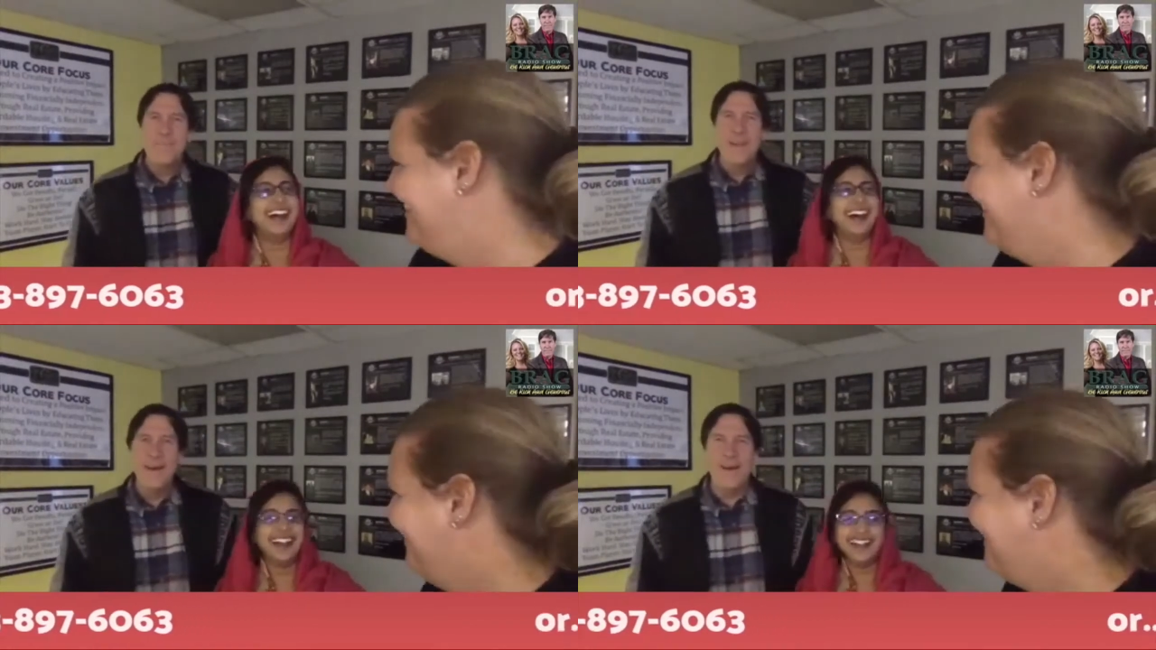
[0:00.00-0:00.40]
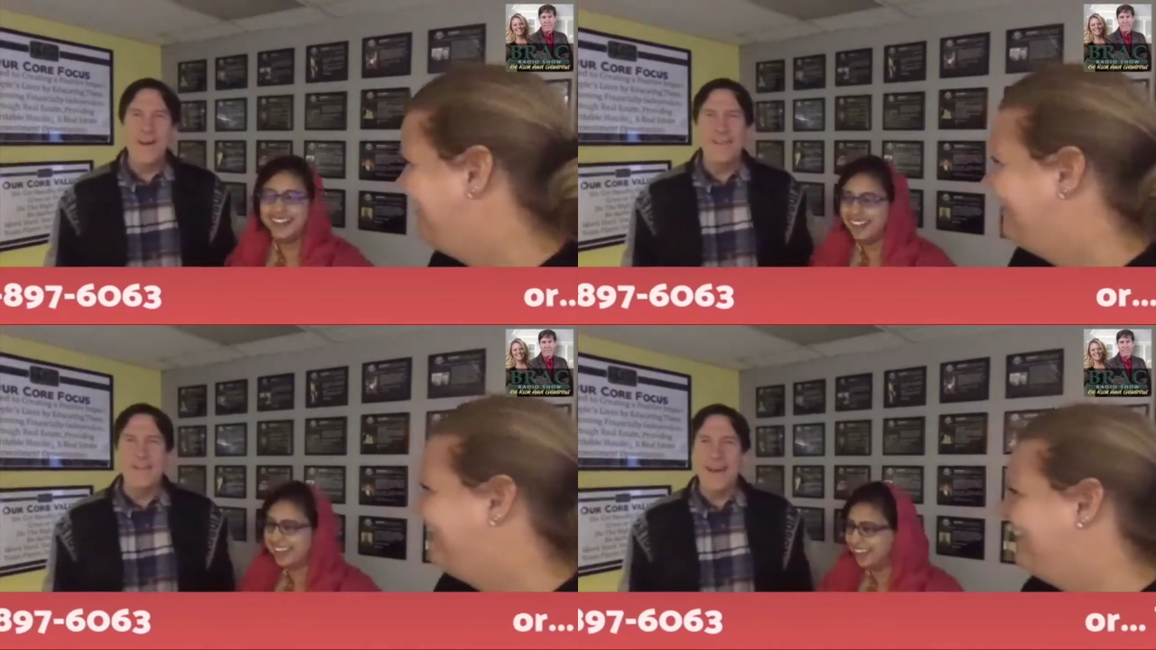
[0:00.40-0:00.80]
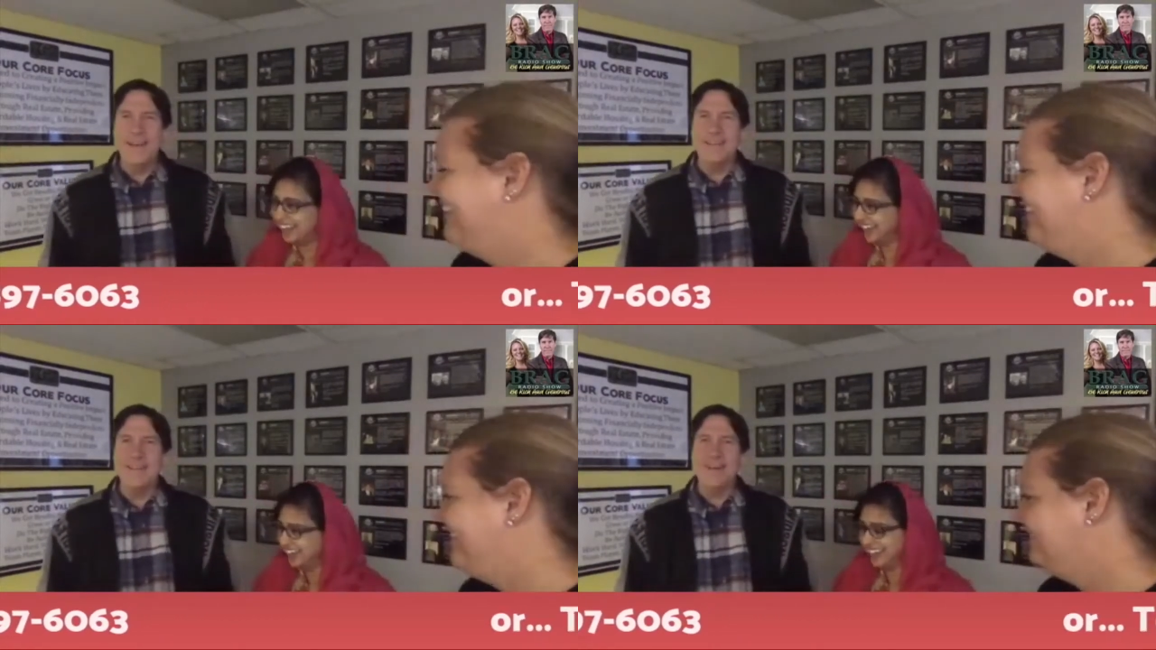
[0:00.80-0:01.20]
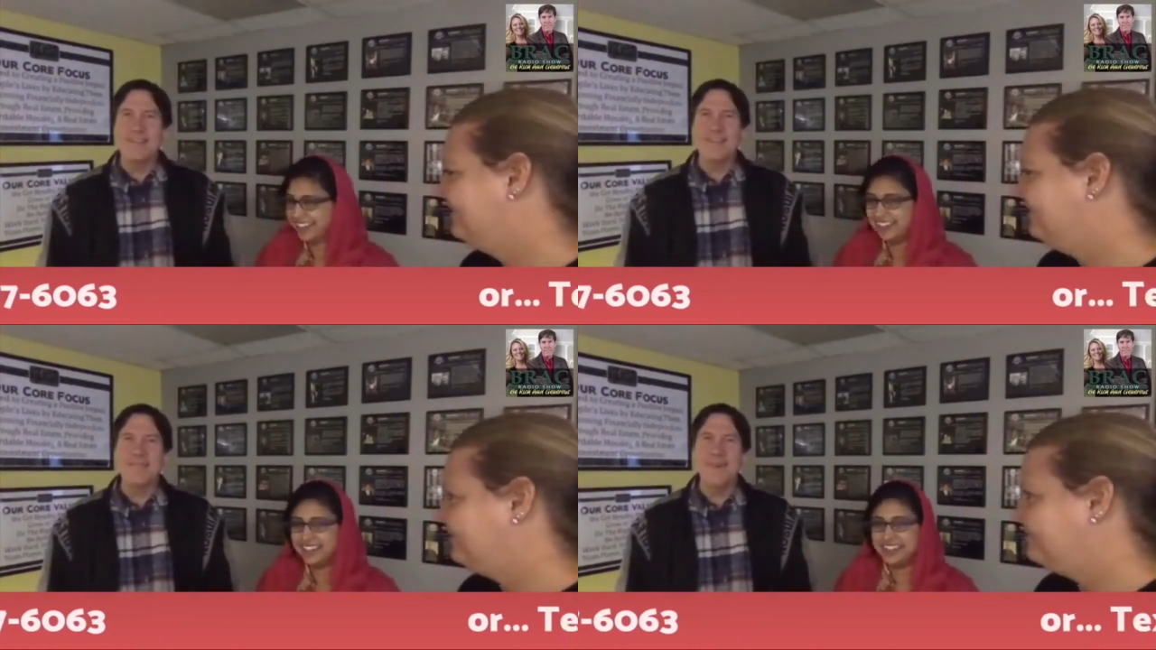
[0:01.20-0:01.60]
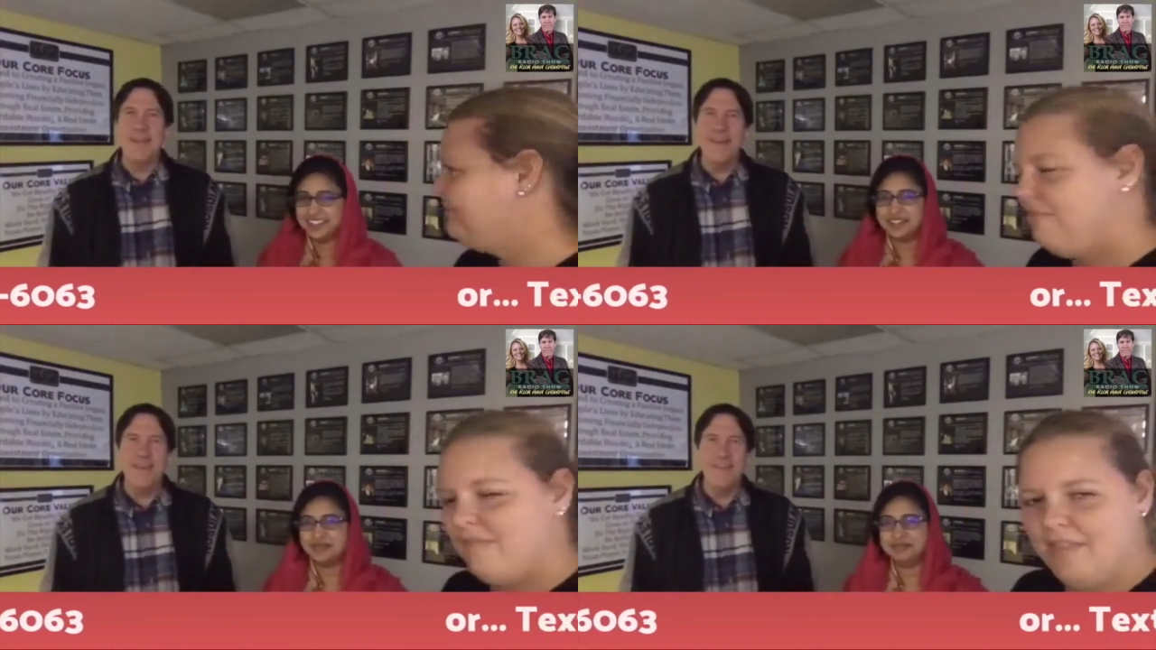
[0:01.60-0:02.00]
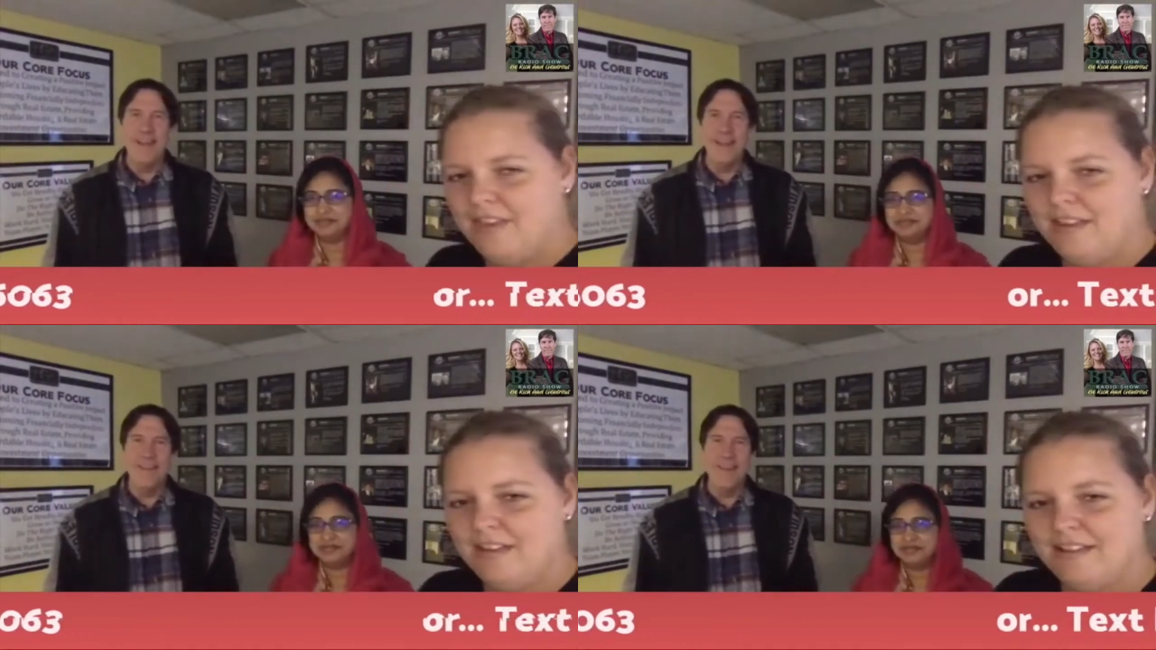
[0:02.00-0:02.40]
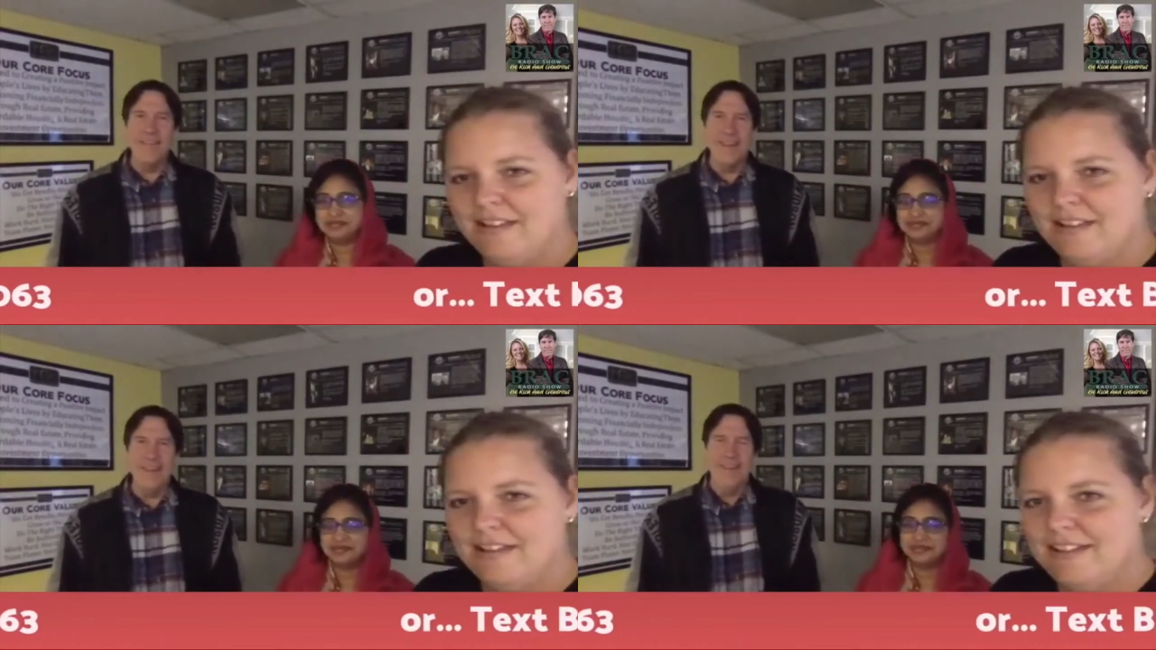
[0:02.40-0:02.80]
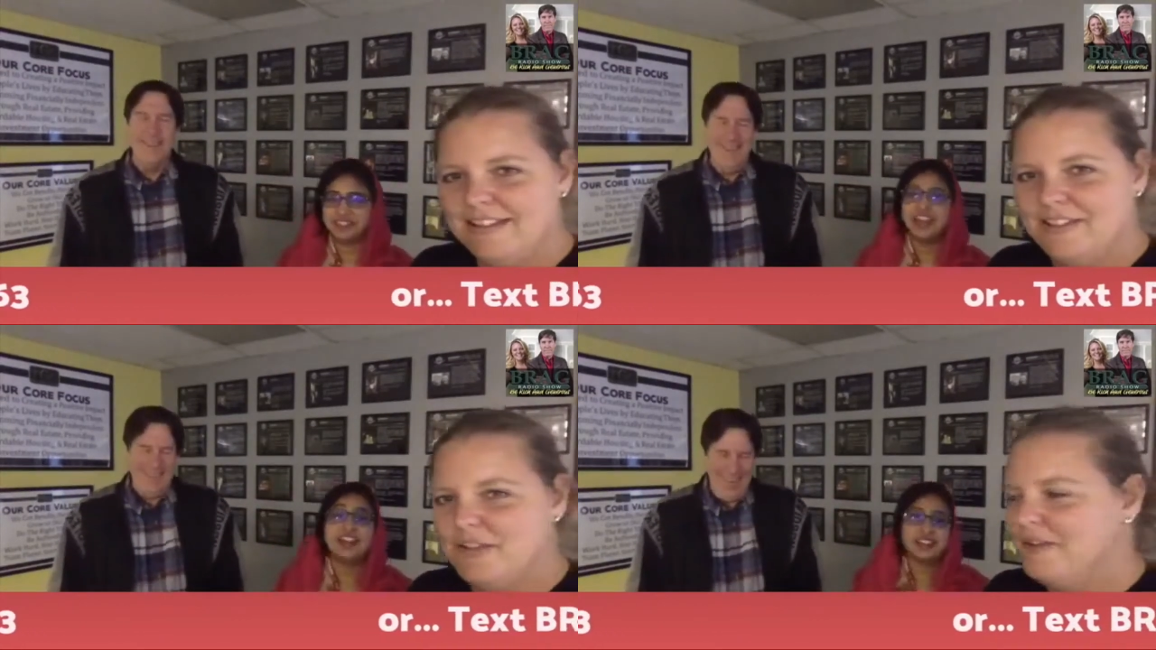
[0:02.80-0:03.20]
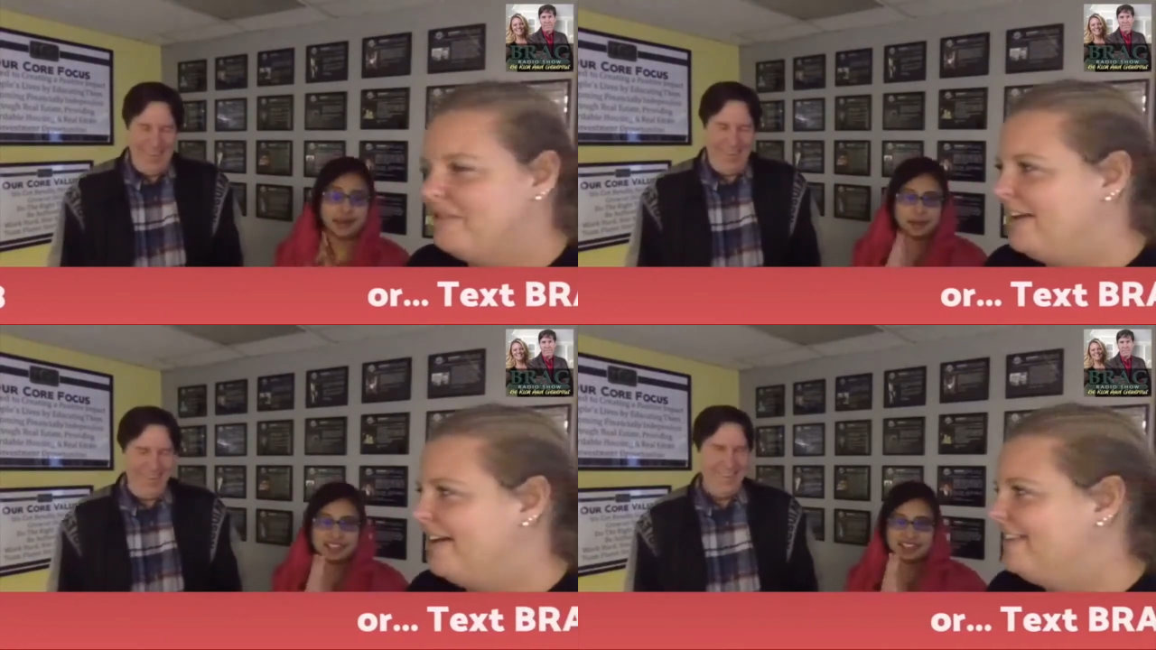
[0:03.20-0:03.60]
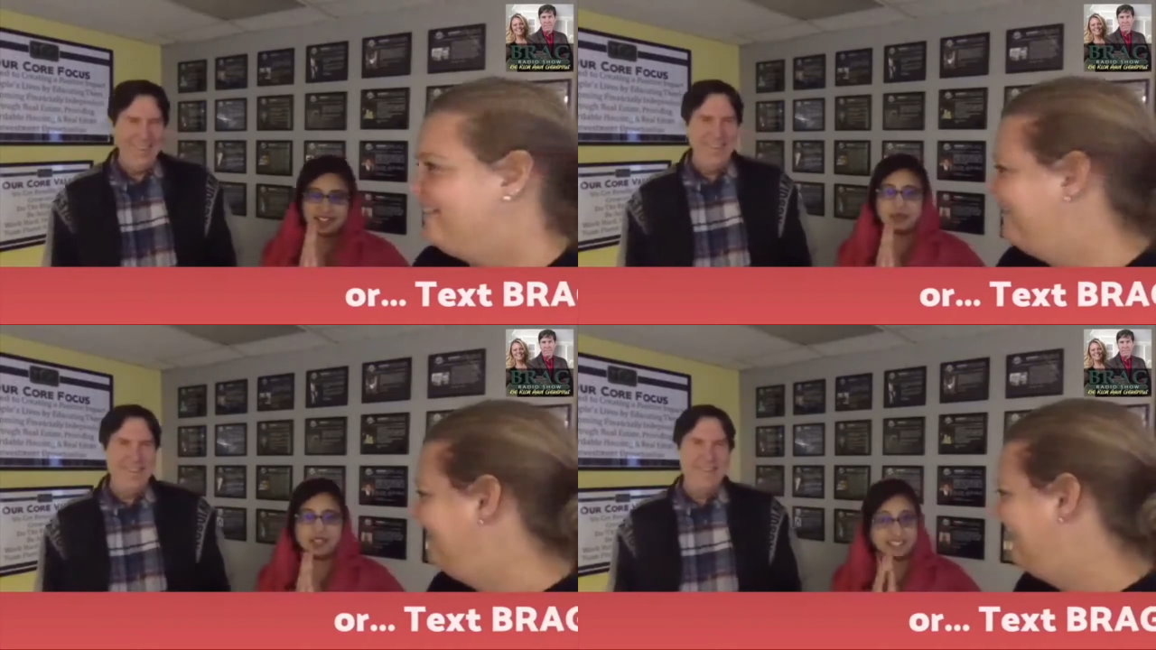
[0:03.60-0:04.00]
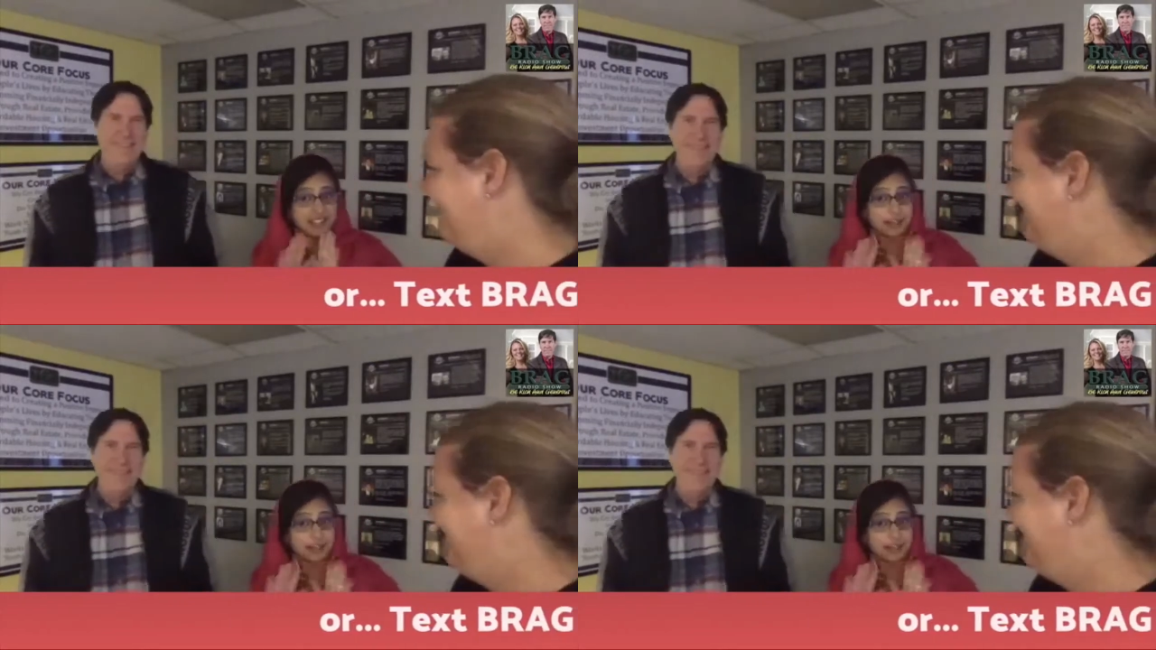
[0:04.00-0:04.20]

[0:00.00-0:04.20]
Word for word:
Speaker 1: Oh, that is awesome! I love it. I love it. So then we also
Speaker 2: means hello